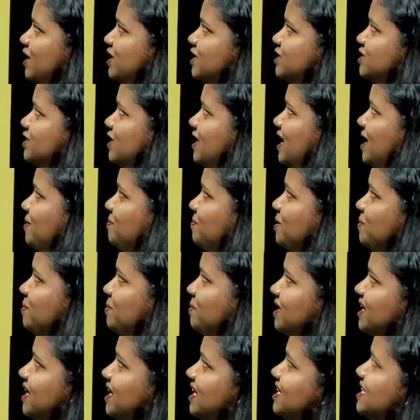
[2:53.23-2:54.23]
So let me
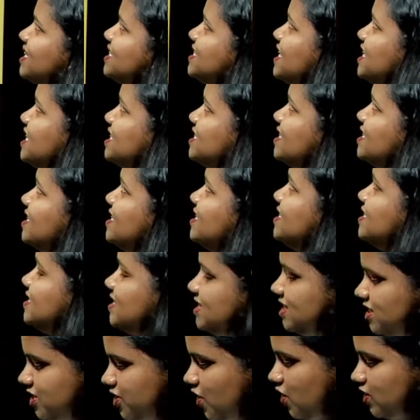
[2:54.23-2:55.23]
begin the session. This
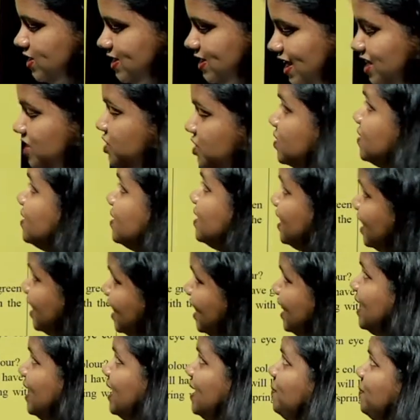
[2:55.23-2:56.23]
is your section
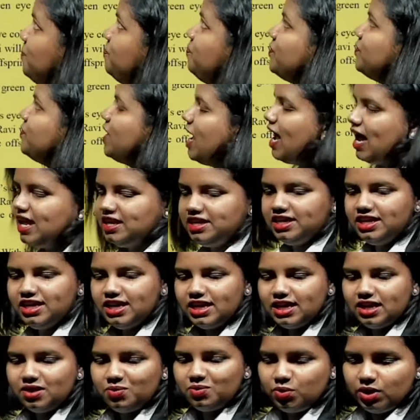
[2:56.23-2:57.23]
E, and
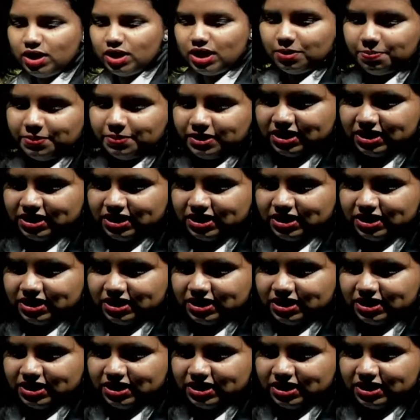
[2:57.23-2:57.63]
here we'll be